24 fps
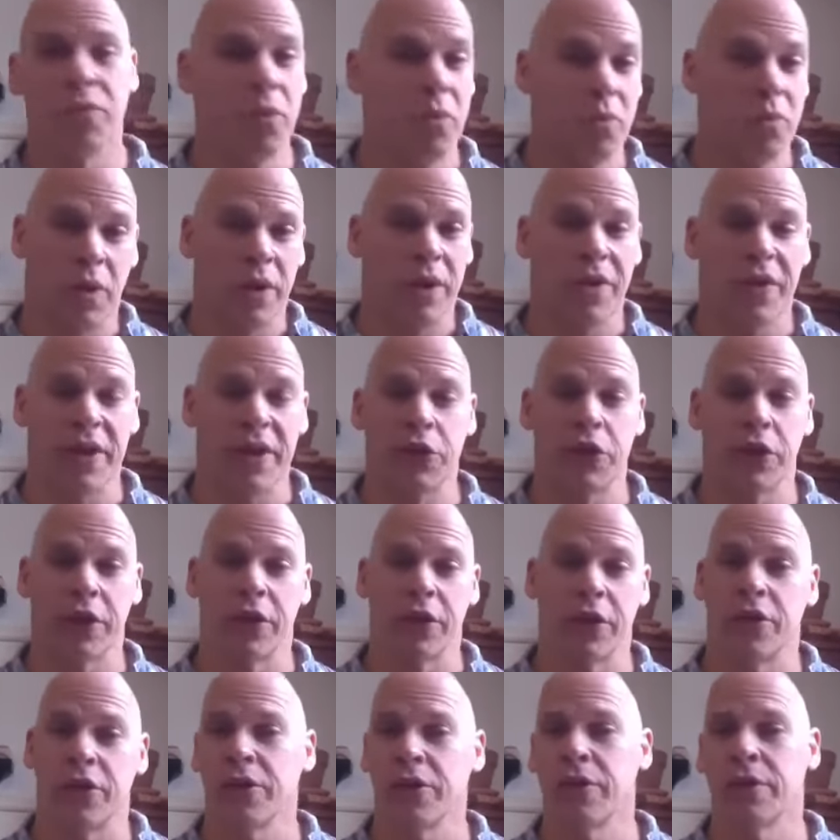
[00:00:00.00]
one of the things you
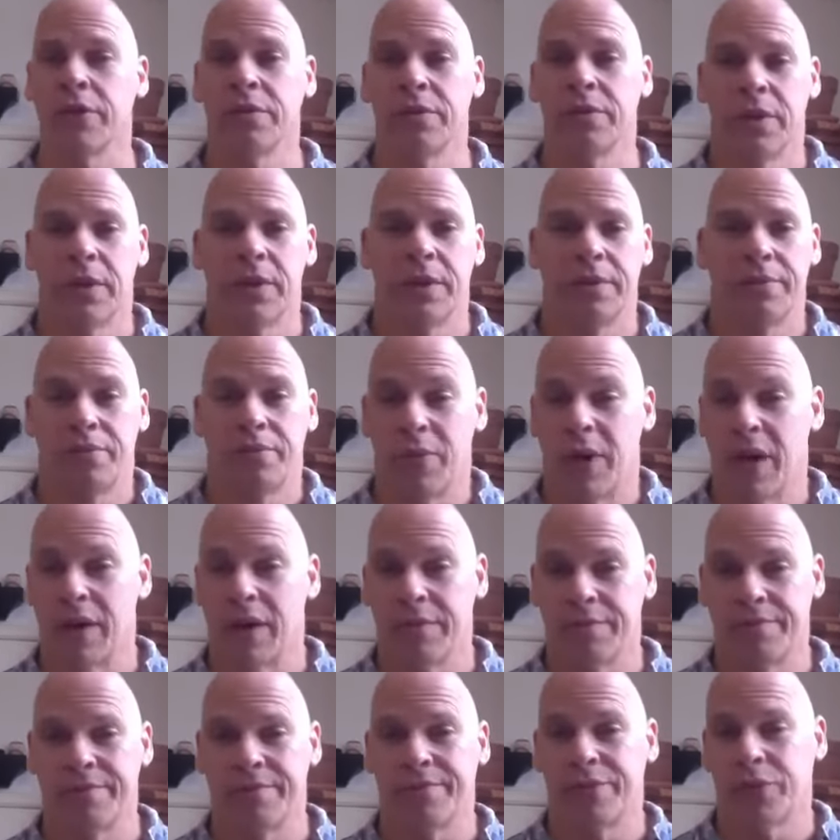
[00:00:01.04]
can do,
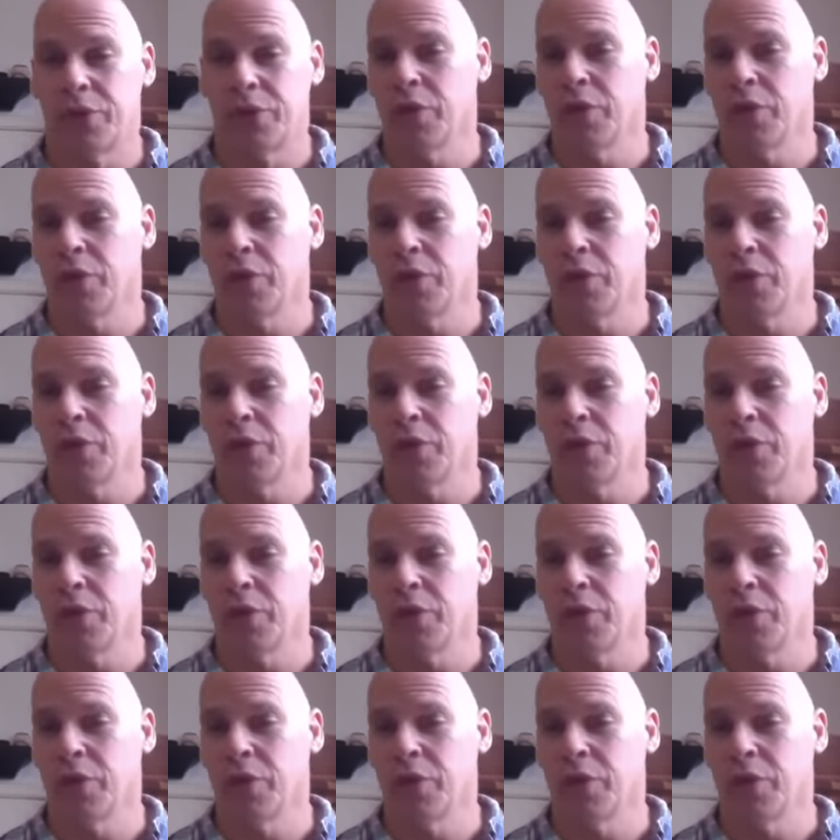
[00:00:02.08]
well, two